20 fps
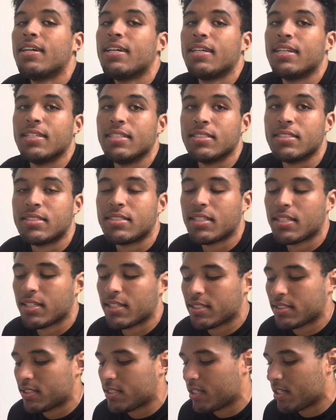It's
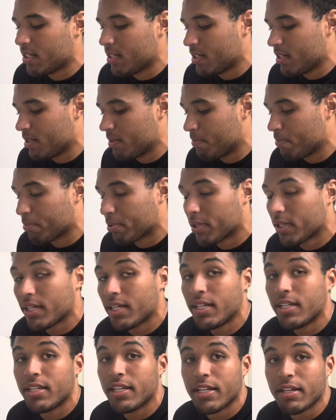six
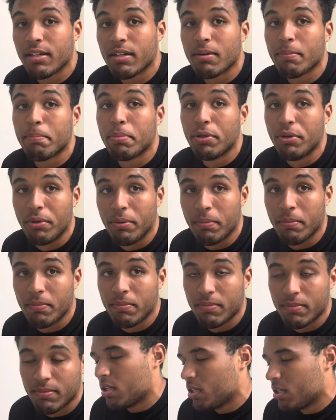pre-dinner poop.
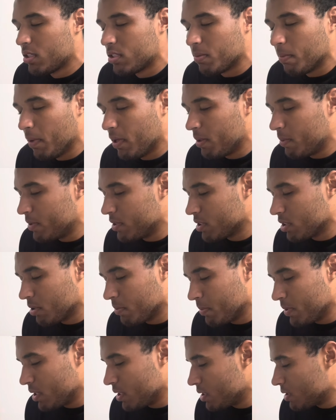This about to be so
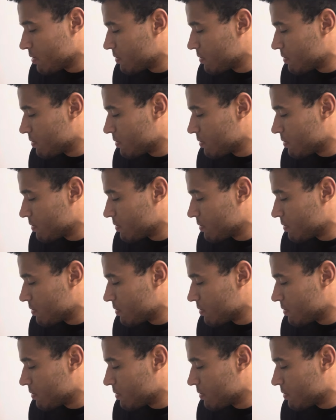bad.